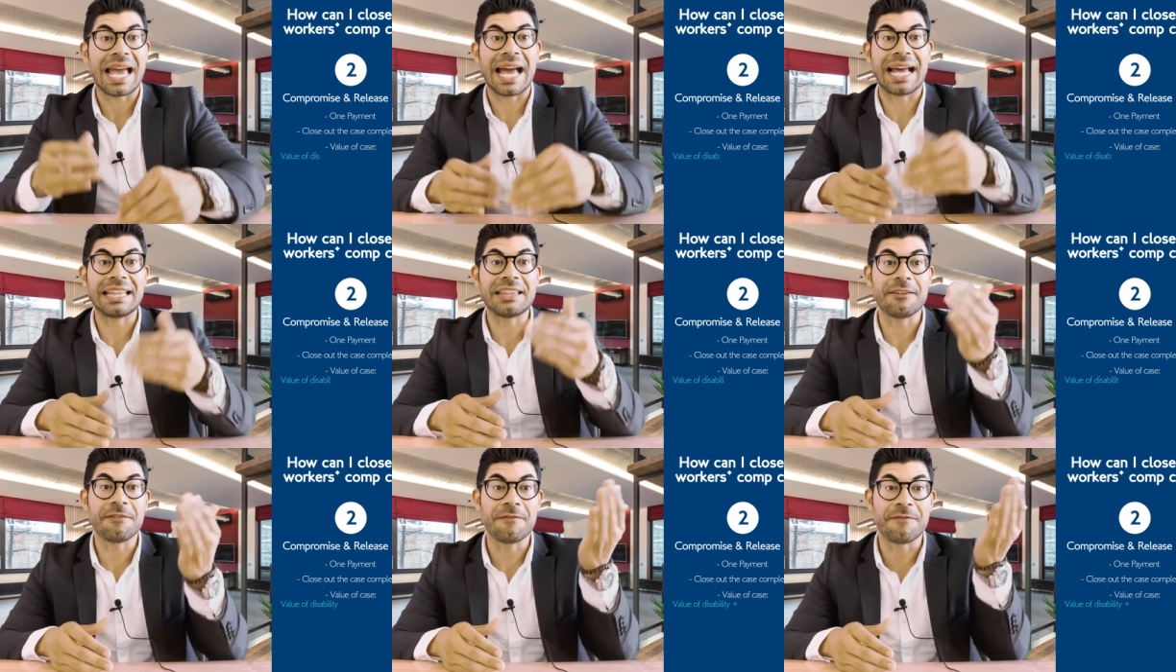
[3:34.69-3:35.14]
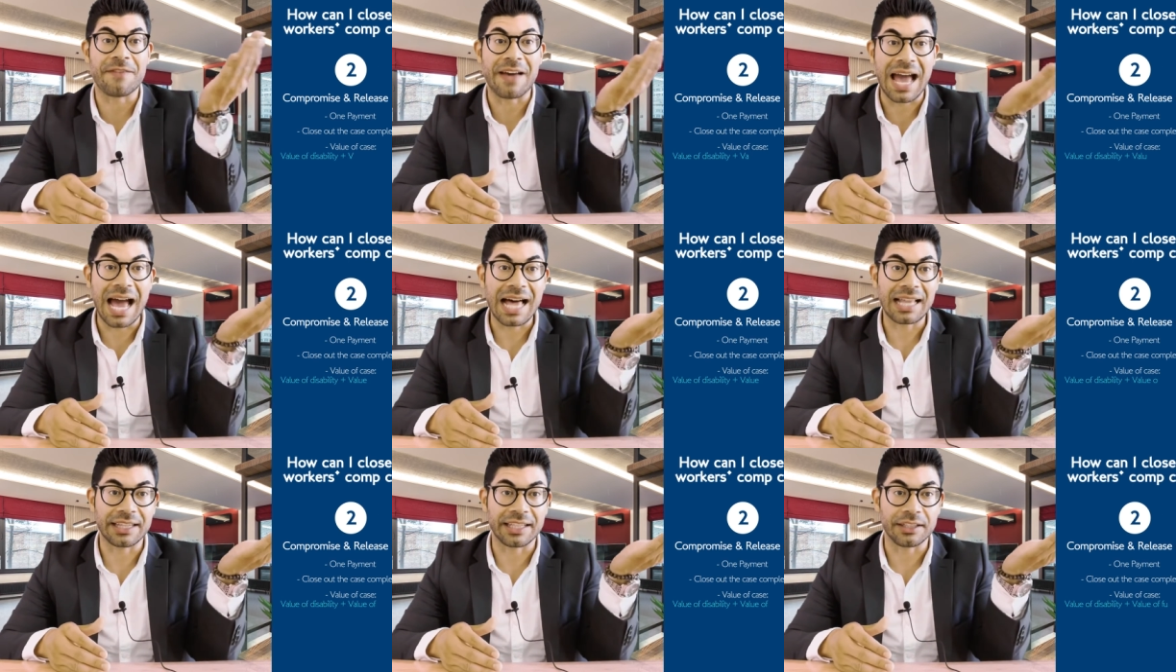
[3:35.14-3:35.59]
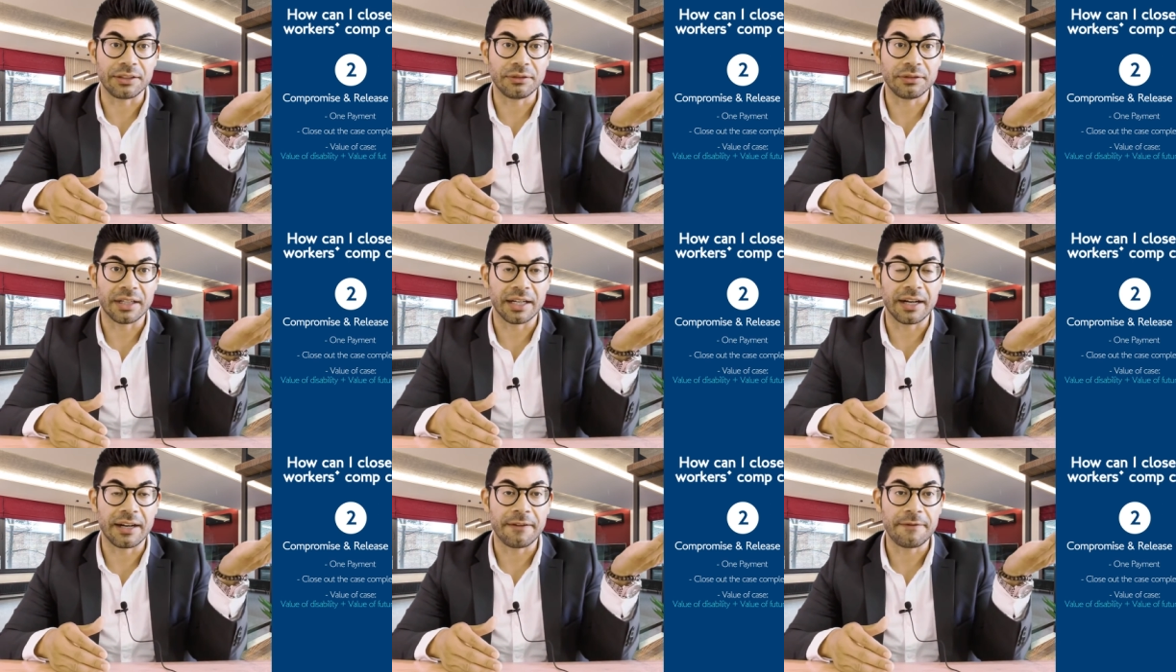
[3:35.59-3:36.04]
and the
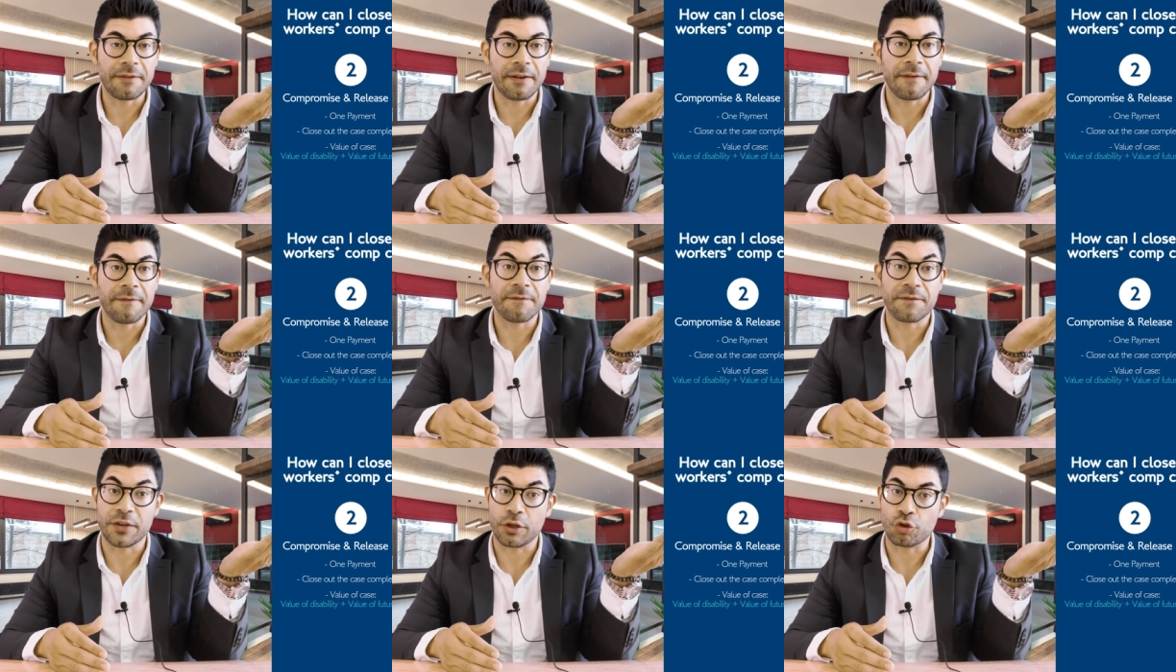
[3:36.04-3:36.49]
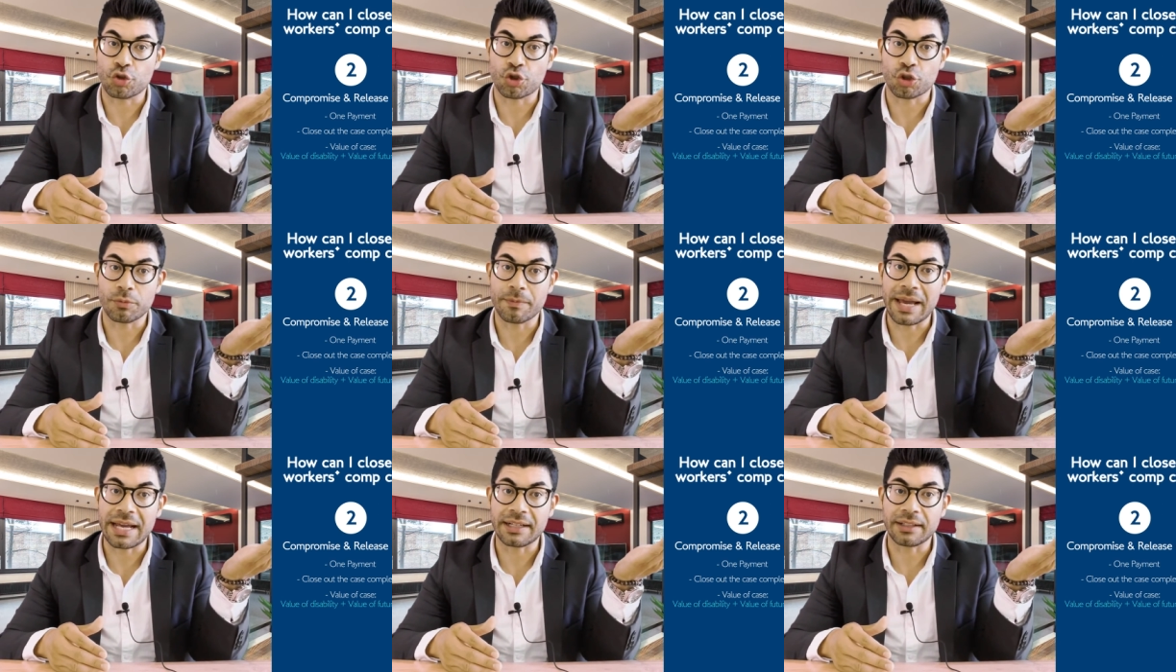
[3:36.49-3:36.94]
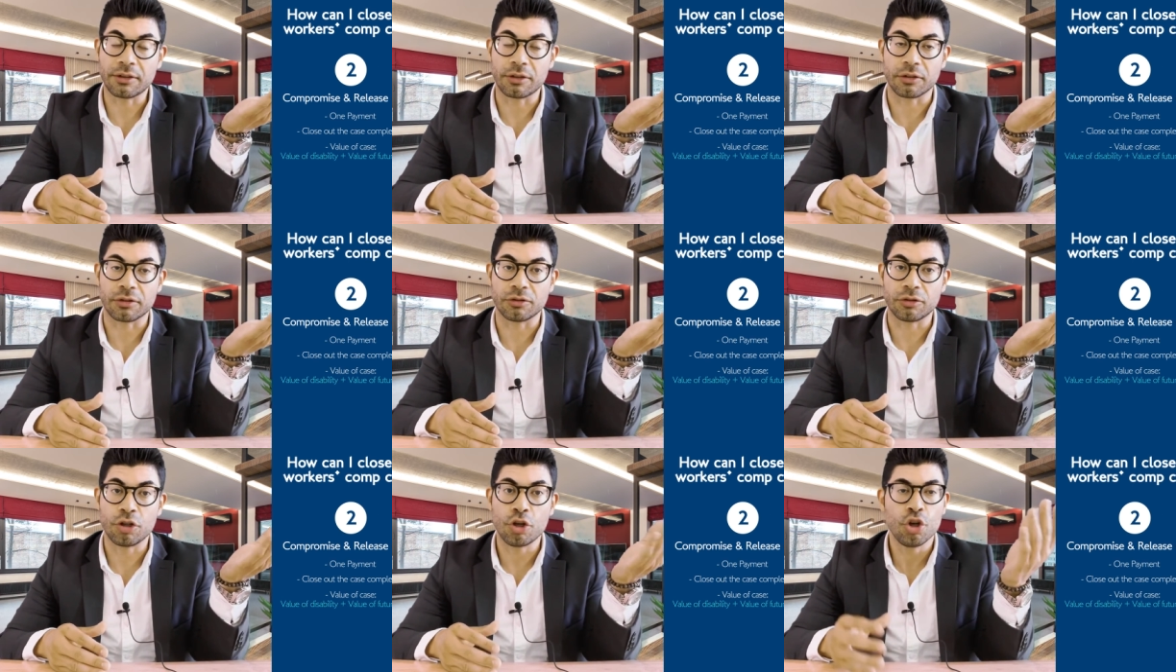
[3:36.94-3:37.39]
value of future
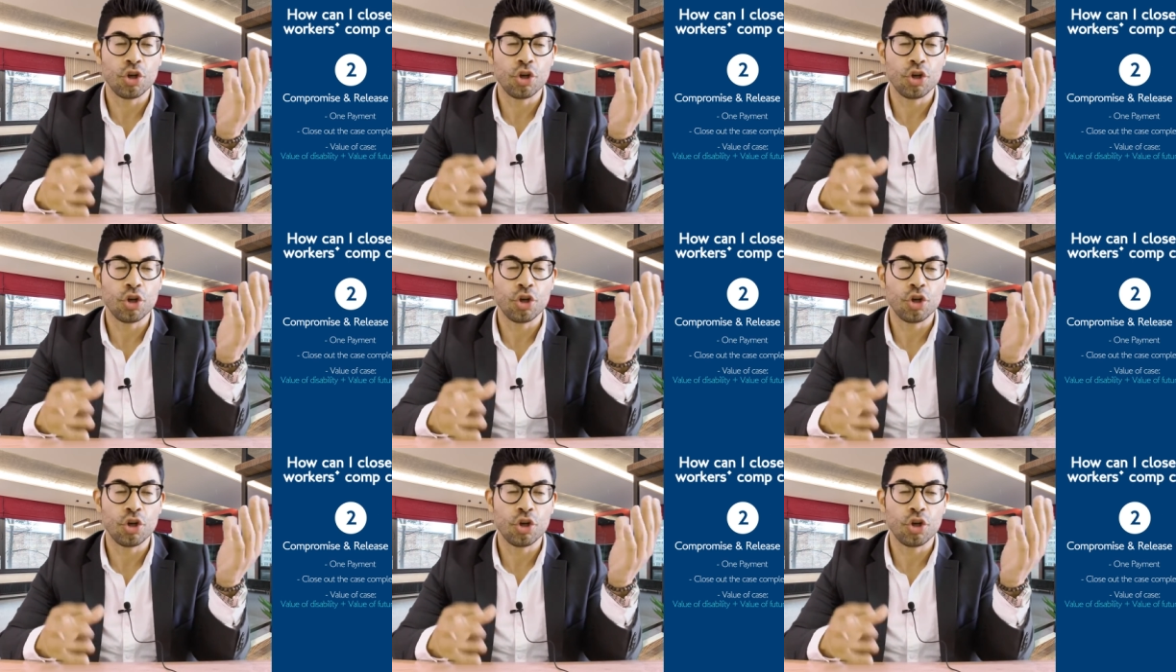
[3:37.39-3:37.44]
medical.